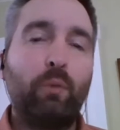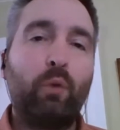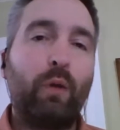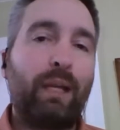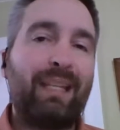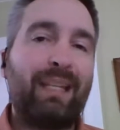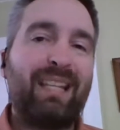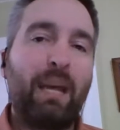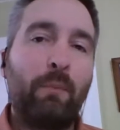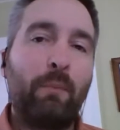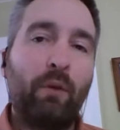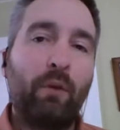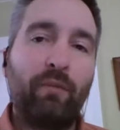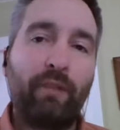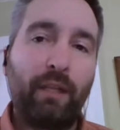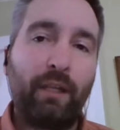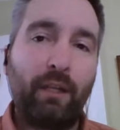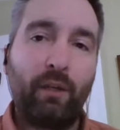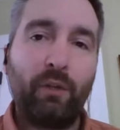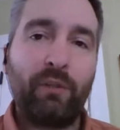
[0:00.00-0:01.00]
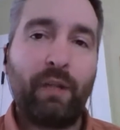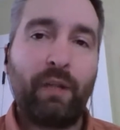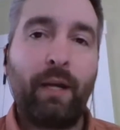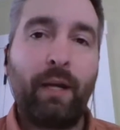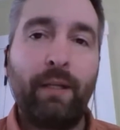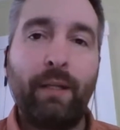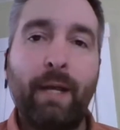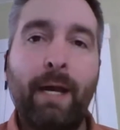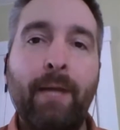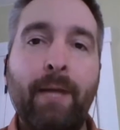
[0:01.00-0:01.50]
quick demo videos
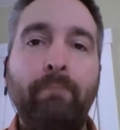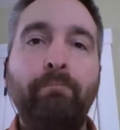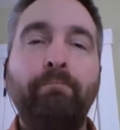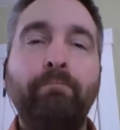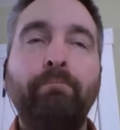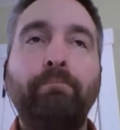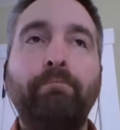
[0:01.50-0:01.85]
online,